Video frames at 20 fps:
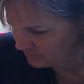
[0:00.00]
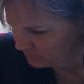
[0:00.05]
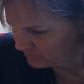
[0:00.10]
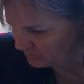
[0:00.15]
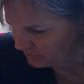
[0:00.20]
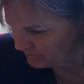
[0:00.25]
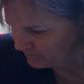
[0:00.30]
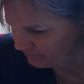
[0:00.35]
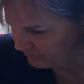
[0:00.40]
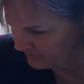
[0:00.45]

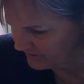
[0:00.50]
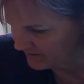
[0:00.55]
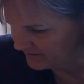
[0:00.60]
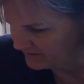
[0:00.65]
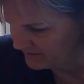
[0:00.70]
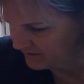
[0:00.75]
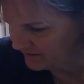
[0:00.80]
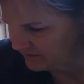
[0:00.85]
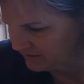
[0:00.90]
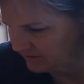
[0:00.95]
what we
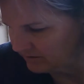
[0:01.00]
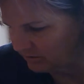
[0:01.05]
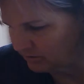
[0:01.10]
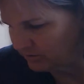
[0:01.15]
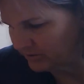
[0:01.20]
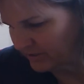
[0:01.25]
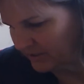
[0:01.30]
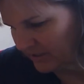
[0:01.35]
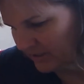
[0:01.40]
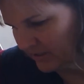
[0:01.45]
find there.
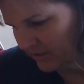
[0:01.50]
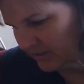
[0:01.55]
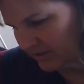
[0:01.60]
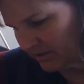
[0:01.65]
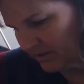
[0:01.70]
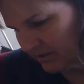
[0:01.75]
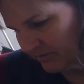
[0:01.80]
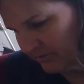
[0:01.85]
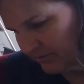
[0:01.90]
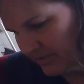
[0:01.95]
Okay,
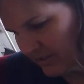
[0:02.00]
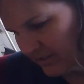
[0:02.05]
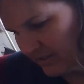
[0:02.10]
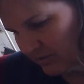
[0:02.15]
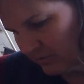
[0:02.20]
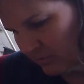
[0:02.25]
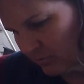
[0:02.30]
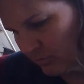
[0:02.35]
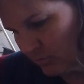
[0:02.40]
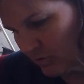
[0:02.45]
I've got
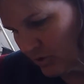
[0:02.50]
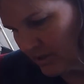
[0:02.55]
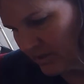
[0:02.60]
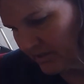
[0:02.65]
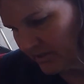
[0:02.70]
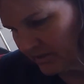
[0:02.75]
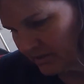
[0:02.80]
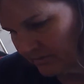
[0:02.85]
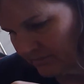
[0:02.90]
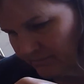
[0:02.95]

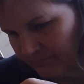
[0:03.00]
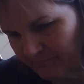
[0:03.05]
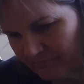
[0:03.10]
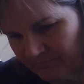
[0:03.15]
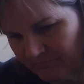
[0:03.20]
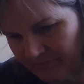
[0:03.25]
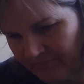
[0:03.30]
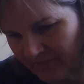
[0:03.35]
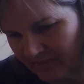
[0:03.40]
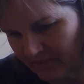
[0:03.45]
1,
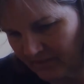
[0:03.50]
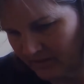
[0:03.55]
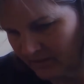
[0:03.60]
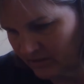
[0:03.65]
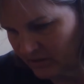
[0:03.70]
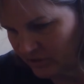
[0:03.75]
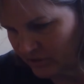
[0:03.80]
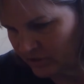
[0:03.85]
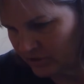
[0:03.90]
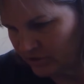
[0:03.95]

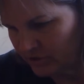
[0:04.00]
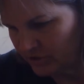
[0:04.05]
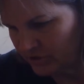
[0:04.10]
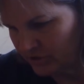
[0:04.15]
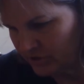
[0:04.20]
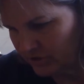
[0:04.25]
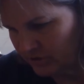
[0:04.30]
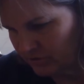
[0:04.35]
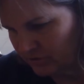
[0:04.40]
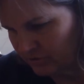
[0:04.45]

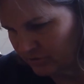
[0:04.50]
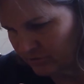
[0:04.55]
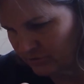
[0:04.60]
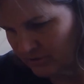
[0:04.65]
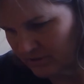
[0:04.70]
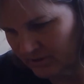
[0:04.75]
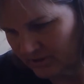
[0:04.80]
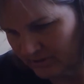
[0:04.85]
2.